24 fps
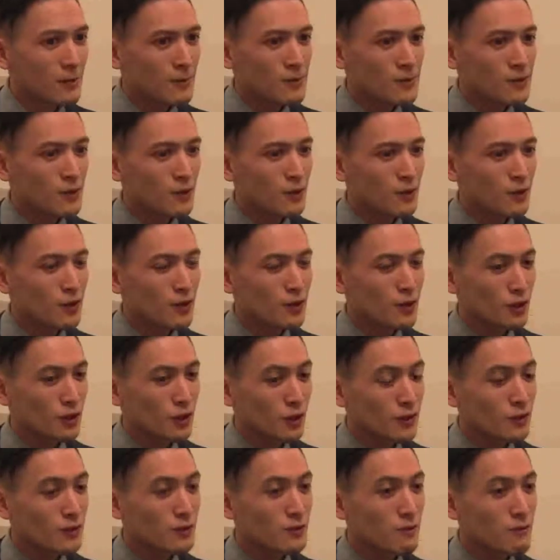So
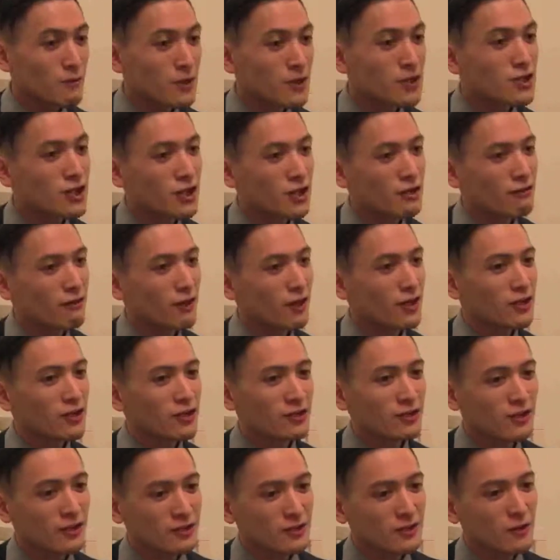there's a big
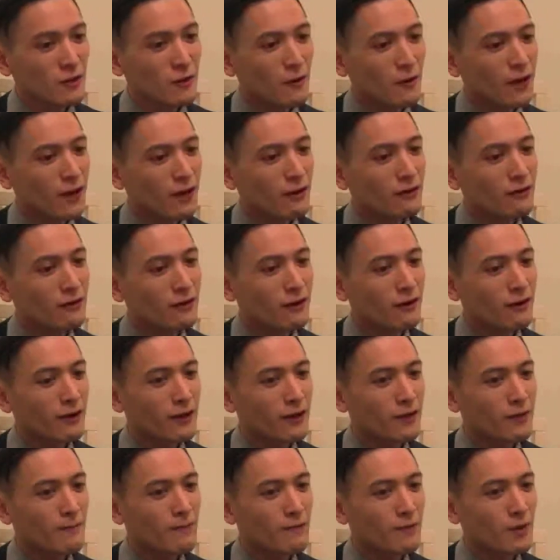generation that's going out there
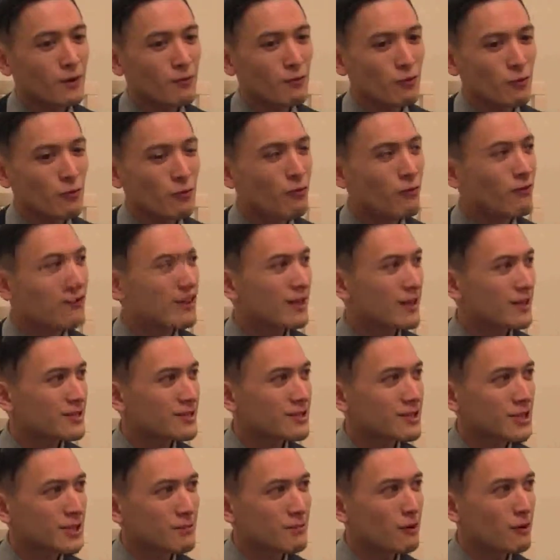and removing that
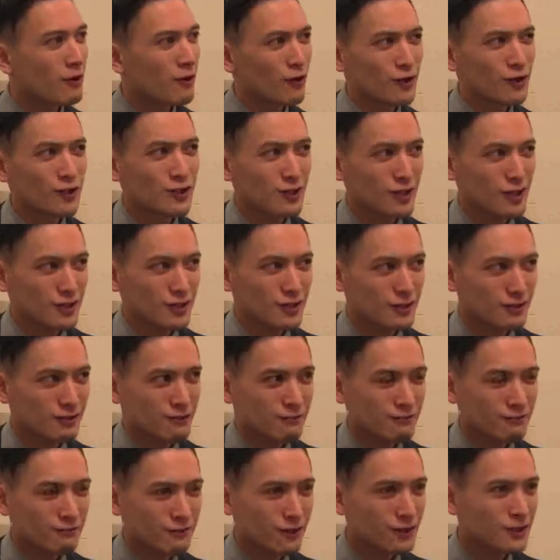stigma. It's
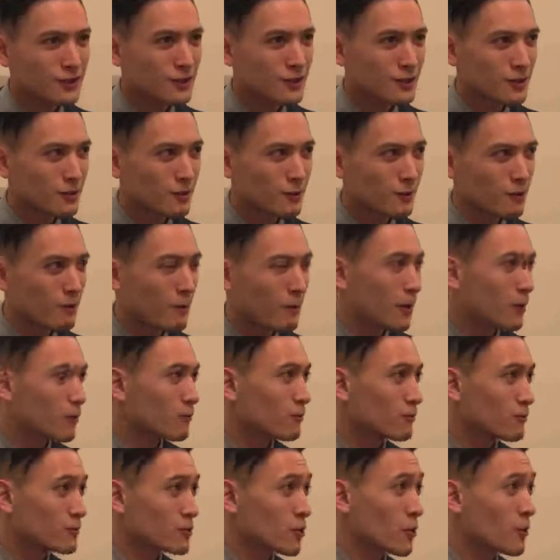a run
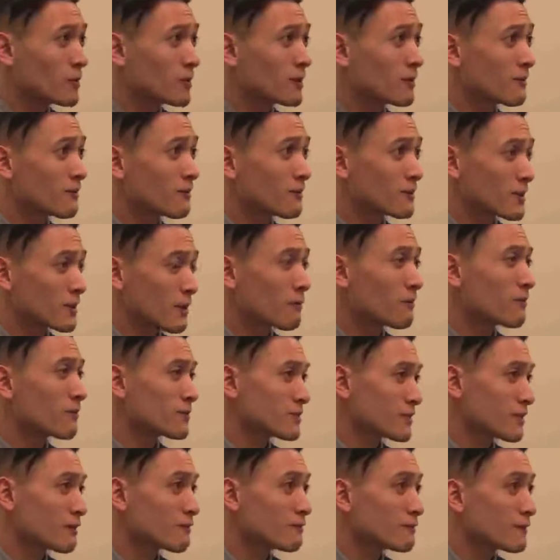male dominant type of
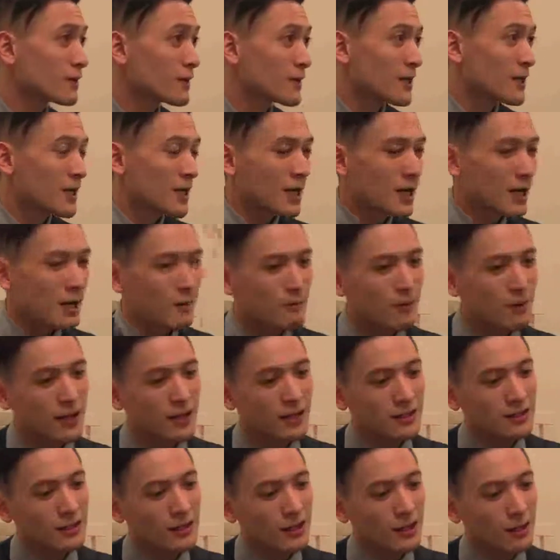stuff,
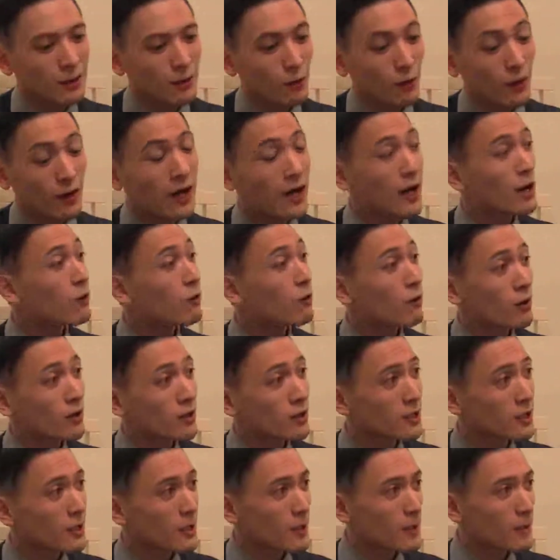but where I
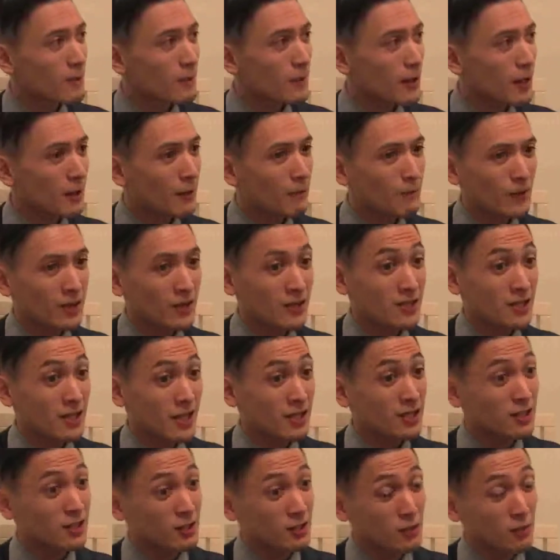work, it's
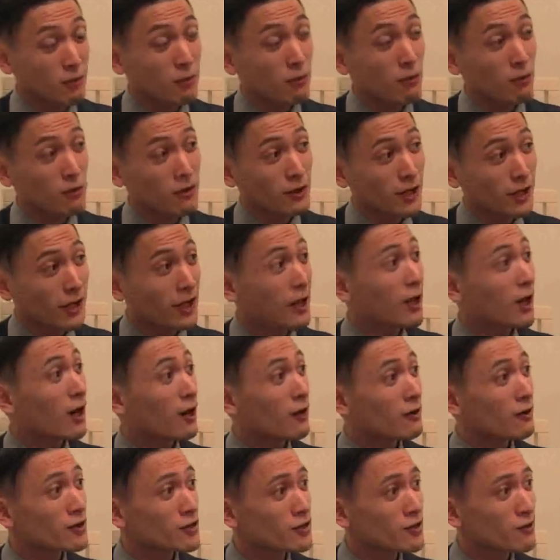actually supported and
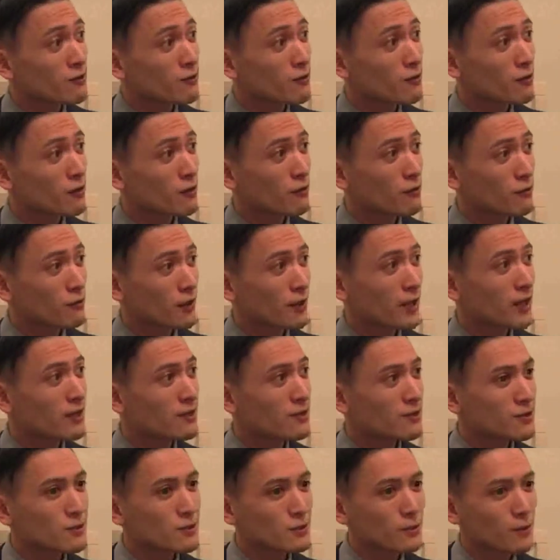encouraged for
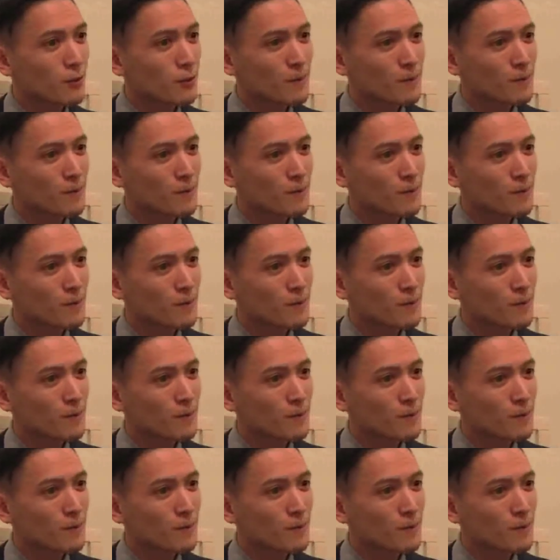ladies to